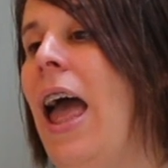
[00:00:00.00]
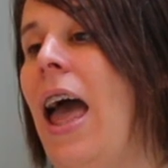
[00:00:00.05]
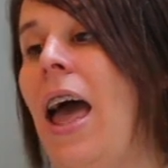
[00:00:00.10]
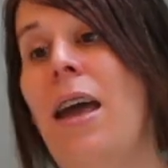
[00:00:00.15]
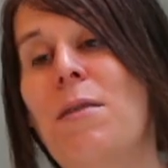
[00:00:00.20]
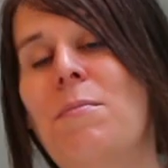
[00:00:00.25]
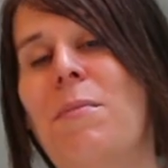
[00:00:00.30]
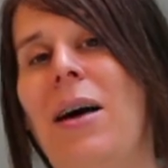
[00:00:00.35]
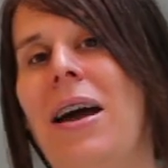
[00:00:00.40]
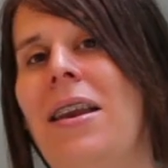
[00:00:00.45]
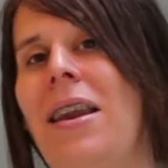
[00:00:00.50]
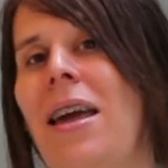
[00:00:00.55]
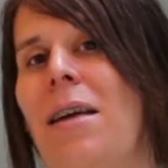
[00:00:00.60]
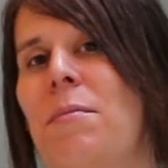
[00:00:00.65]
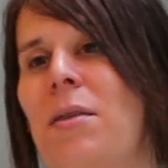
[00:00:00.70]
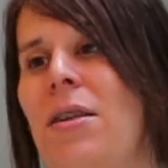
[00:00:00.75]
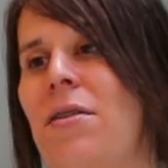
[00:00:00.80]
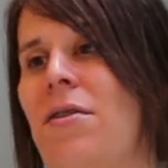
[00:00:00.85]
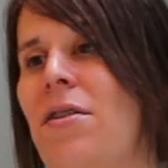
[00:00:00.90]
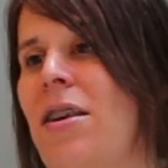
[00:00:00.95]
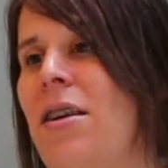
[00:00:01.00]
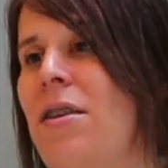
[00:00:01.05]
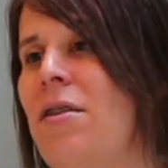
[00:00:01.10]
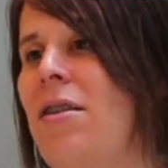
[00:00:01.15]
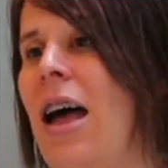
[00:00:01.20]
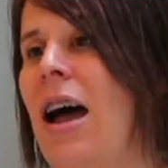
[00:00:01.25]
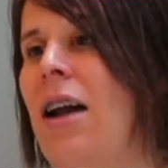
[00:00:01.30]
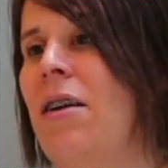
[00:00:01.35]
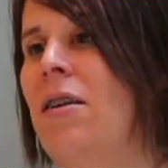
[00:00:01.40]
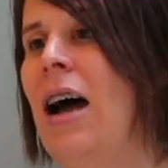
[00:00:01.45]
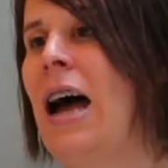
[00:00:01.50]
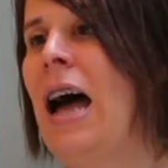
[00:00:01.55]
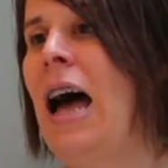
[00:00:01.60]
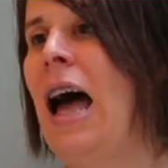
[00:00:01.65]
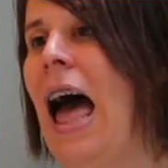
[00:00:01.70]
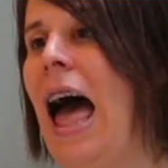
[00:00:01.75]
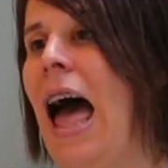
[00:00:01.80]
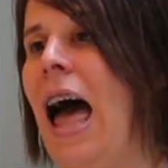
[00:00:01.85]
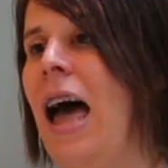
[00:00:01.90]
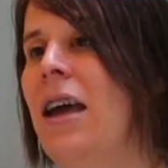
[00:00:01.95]
Hey, my name is
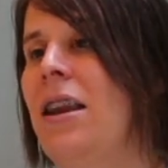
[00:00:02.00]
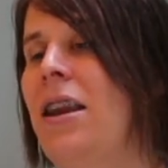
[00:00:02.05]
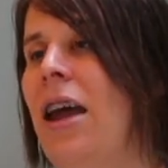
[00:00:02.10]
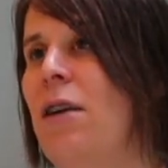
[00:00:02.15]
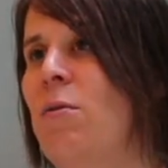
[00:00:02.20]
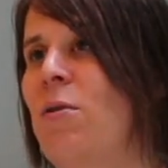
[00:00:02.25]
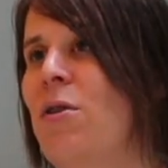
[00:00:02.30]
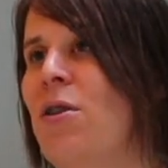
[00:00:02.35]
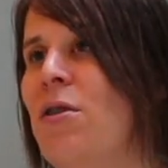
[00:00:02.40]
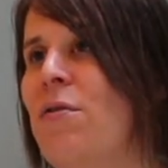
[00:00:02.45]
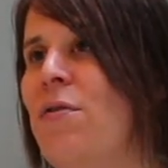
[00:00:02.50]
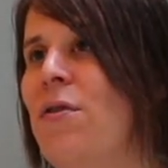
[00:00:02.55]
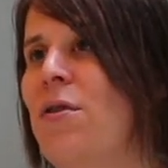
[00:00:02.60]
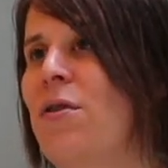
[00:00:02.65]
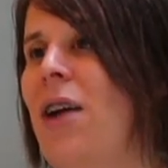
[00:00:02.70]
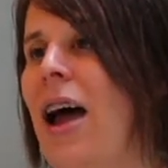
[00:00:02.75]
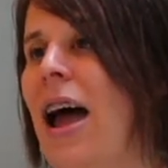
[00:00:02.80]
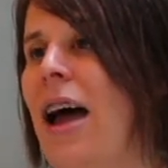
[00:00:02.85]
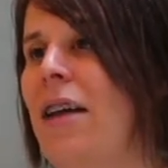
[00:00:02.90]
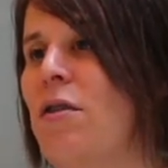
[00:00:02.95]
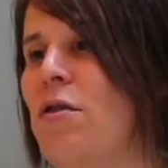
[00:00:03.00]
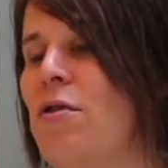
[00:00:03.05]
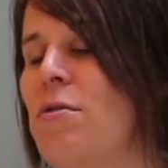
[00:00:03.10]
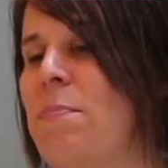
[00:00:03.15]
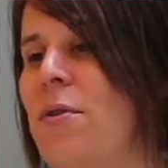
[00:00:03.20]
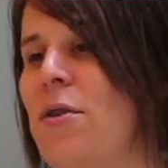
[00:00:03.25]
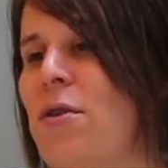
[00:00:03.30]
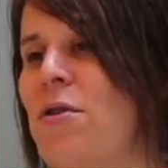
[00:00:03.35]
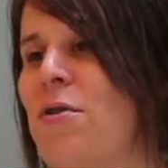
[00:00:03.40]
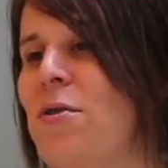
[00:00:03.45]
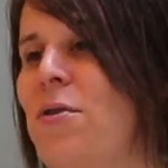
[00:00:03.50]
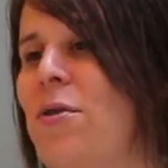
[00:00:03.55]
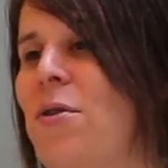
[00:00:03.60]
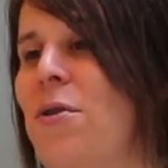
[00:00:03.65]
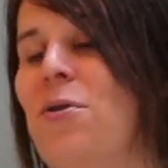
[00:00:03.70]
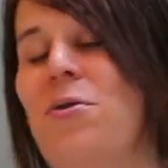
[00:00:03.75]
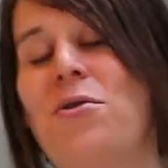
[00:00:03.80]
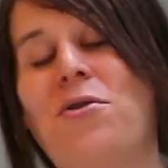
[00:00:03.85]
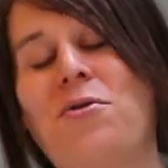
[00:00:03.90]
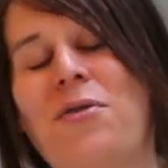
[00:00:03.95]
Sarah and I work for Ad Espresso
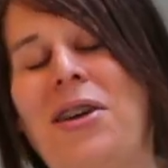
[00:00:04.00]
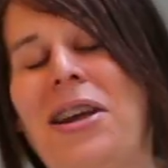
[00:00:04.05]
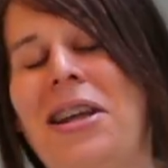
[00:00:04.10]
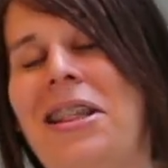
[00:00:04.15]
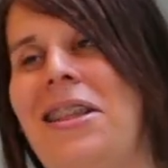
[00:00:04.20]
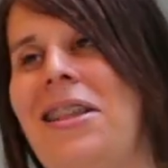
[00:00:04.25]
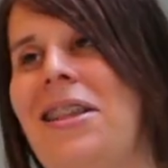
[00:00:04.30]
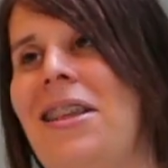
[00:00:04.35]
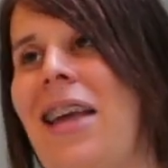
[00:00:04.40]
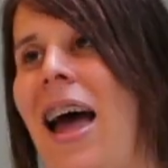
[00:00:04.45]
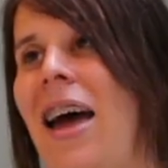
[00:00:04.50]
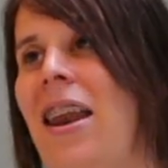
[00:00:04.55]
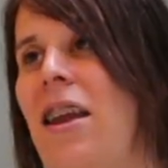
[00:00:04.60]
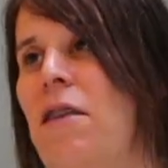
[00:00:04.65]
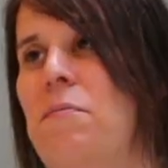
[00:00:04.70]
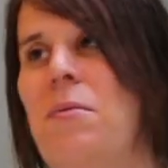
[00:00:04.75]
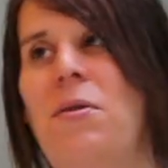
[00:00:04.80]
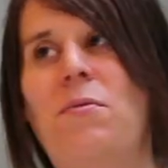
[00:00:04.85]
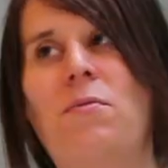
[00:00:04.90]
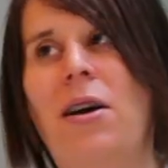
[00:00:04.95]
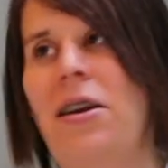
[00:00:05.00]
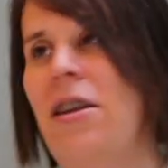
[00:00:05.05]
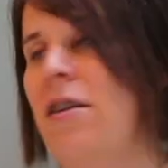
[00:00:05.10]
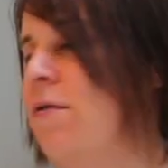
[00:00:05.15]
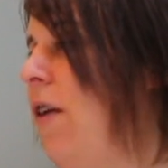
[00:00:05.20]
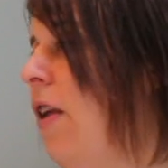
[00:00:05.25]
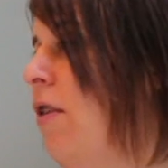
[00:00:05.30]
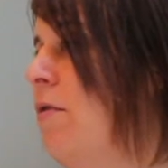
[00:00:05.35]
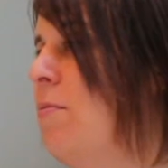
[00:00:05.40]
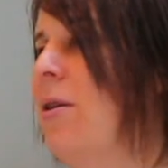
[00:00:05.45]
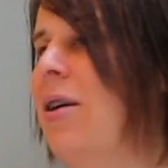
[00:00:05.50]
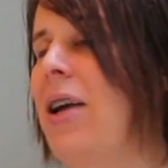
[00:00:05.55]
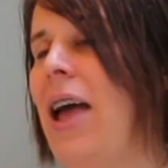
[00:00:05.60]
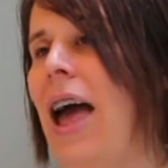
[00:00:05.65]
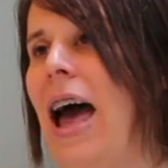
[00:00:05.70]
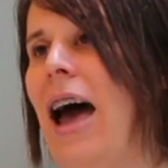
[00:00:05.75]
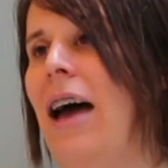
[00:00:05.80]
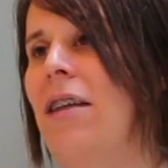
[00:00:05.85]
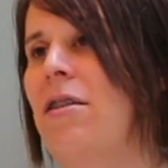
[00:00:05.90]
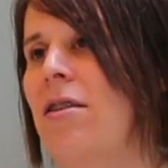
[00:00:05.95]
Hootsuite, and I've been running Facebook
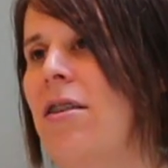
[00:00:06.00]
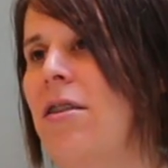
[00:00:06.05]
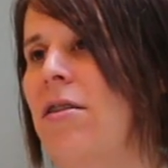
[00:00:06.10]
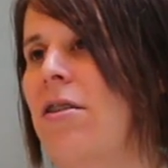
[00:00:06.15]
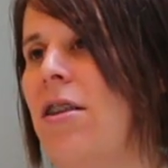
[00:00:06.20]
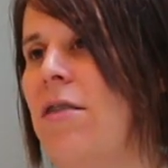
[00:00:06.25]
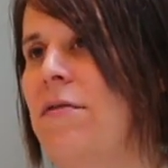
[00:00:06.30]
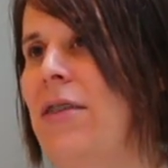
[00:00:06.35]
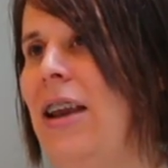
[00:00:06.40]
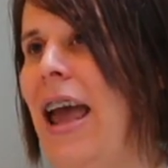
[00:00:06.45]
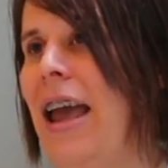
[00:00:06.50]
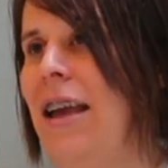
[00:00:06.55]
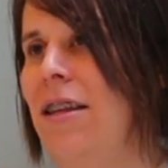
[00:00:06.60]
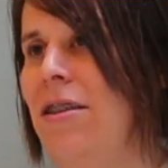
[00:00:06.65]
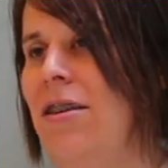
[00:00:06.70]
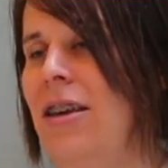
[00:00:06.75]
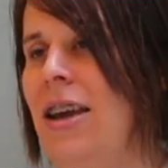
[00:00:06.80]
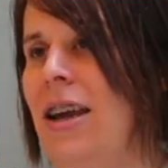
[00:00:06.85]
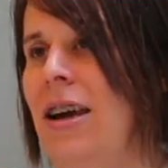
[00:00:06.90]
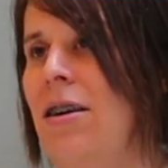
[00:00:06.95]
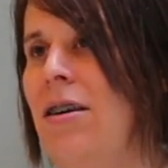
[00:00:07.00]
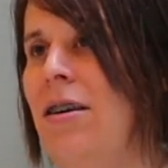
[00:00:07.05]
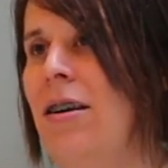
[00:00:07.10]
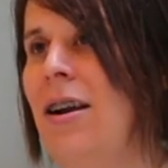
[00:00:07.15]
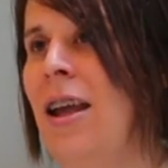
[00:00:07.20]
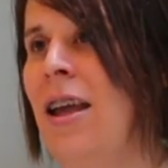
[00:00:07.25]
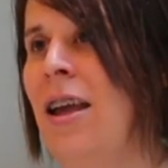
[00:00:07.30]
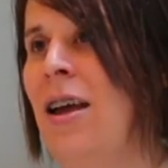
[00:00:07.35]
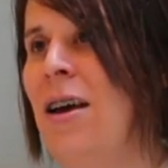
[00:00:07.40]
ads since 7-8 years.